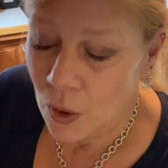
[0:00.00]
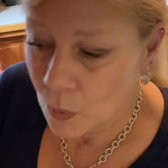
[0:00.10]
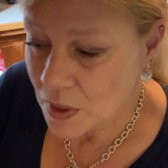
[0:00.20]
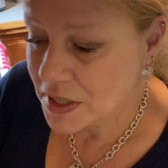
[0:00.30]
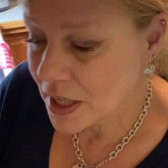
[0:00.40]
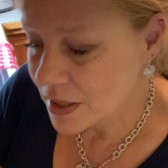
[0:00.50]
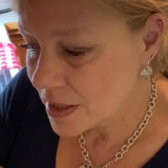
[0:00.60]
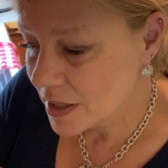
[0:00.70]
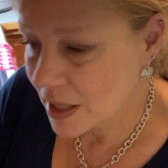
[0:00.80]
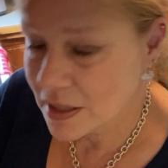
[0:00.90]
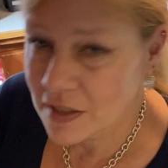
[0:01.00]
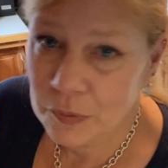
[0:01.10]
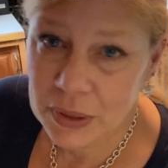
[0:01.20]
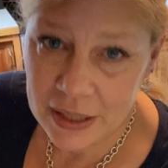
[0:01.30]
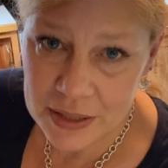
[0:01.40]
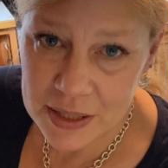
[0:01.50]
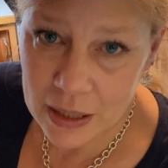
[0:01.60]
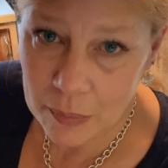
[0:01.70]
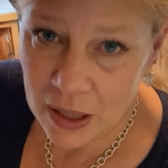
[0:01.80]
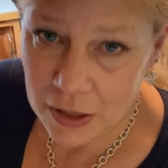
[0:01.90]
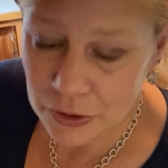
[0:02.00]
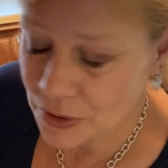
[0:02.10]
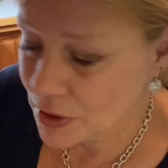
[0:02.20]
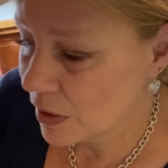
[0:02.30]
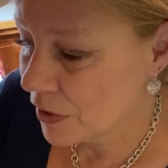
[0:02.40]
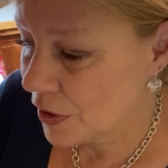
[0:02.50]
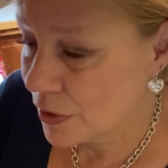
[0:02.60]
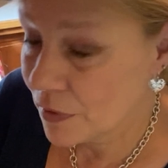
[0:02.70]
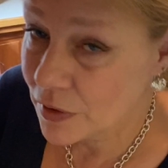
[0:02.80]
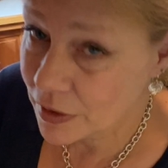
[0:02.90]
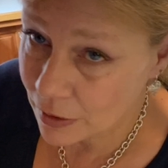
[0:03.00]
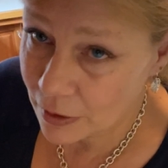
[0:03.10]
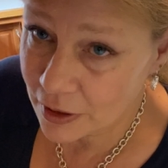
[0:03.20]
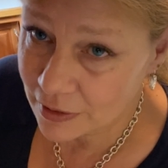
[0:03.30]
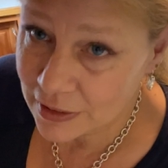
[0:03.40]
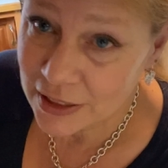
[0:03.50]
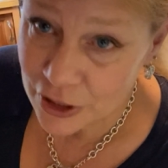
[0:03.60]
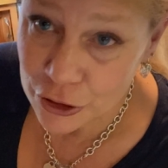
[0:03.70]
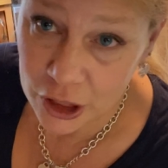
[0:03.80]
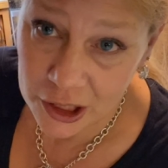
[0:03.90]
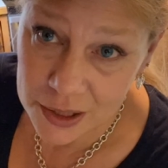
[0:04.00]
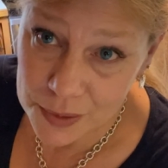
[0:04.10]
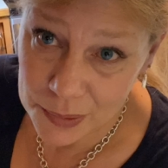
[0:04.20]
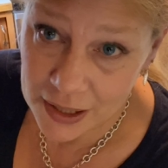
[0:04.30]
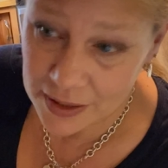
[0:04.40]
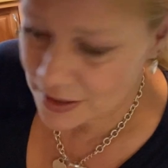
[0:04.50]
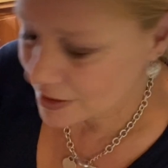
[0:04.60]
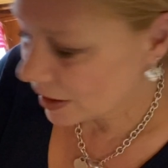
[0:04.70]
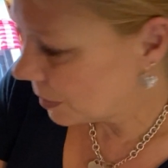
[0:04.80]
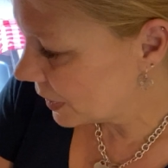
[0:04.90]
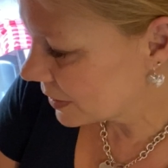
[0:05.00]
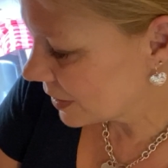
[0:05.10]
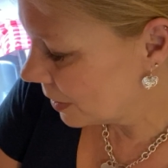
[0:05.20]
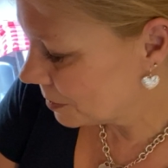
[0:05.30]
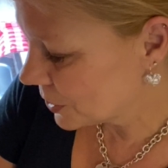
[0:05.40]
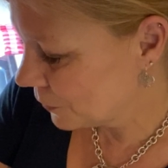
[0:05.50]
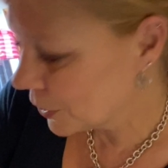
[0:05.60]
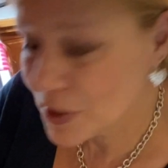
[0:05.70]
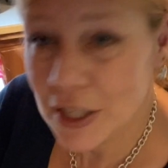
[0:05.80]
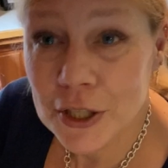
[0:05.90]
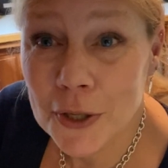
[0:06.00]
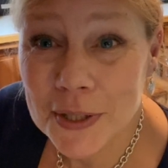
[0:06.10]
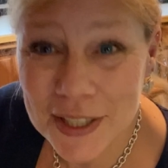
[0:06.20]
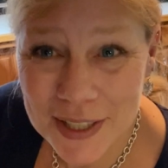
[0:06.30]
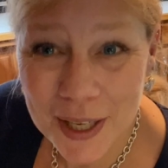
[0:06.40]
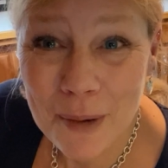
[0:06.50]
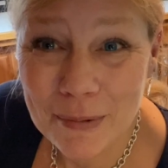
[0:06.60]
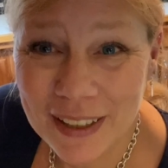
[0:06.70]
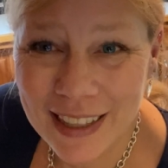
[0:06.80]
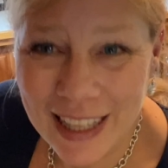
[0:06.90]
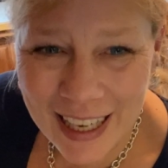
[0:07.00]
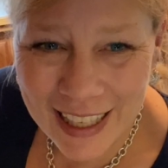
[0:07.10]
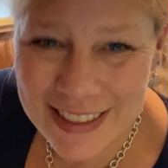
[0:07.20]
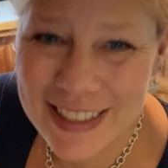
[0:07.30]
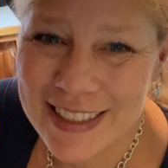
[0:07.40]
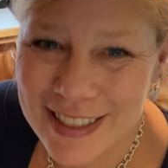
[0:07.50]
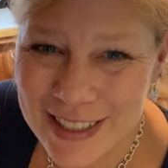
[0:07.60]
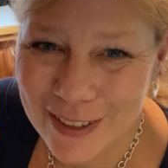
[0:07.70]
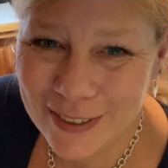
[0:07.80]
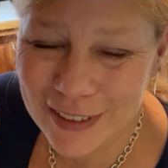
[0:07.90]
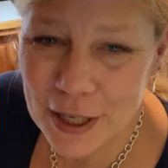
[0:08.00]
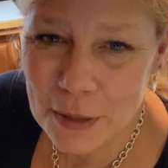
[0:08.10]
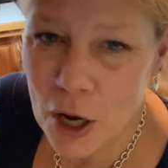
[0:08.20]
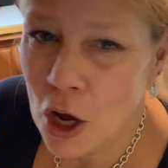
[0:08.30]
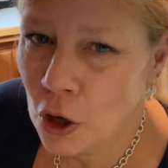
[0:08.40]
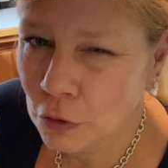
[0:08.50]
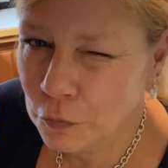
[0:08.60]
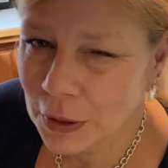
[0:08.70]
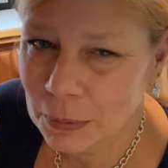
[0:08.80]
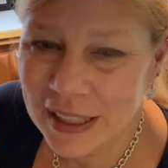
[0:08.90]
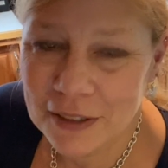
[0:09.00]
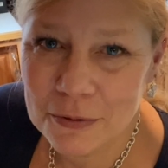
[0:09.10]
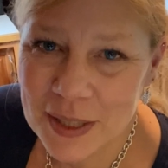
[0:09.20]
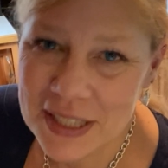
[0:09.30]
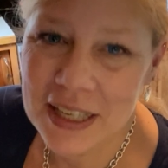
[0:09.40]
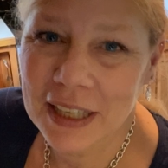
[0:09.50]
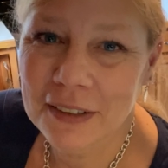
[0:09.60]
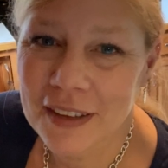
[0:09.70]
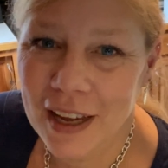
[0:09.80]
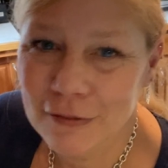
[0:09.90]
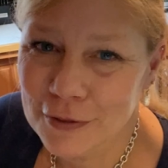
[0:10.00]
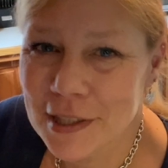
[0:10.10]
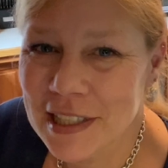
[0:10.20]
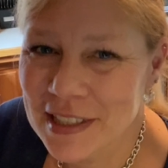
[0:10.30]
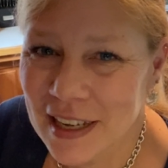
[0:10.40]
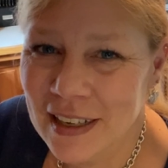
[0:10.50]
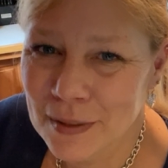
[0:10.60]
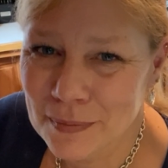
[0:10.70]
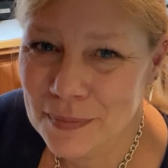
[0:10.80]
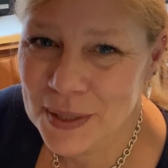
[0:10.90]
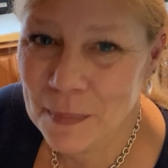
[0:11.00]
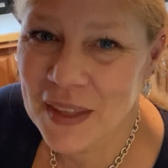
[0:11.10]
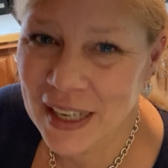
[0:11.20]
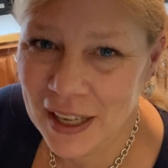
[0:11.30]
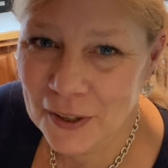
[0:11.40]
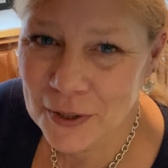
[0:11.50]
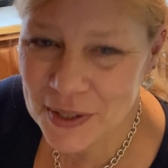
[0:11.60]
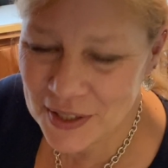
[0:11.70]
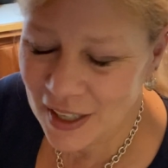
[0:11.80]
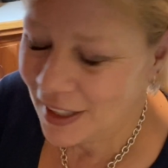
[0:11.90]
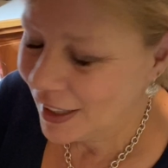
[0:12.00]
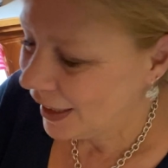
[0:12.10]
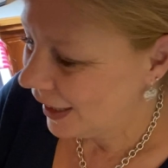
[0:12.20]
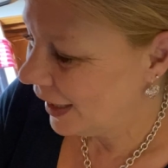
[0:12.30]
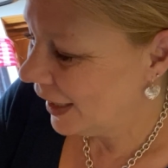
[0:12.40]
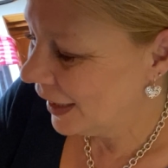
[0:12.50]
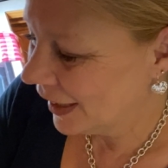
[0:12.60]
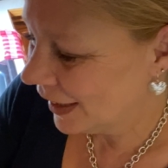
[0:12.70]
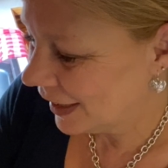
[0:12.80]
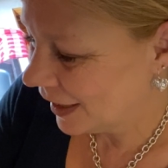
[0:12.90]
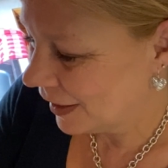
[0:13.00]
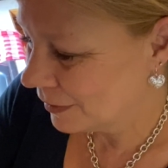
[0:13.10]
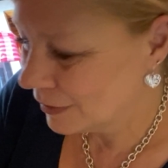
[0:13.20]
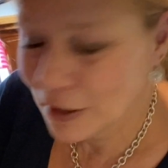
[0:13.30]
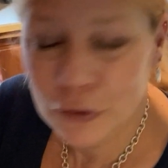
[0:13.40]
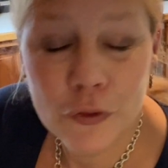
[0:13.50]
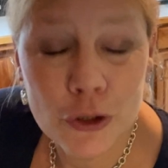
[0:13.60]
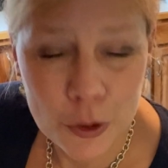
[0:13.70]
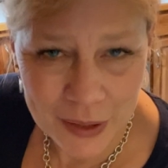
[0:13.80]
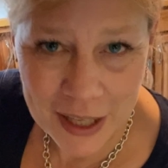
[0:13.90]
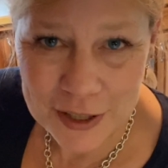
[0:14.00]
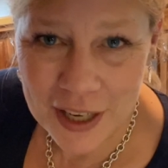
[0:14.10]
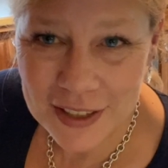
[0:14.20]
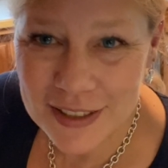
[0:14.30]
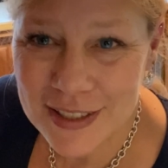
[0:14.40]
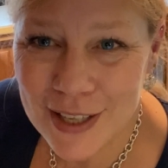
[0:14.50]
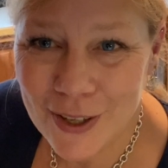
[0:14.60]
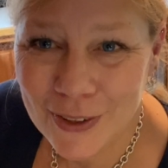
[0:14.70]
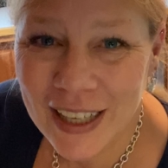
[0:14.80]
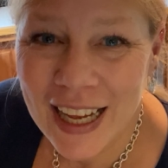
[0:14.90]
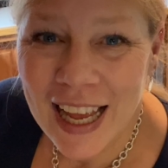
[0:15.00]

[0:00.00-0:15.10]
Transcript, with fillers: with tons and tons of plastic bottles, although the vinegar jug is plastic. But um, so far as I know, it doesn't come in glass. So um, hopefully we can recycle that for um, something else in, uh, in a future project. So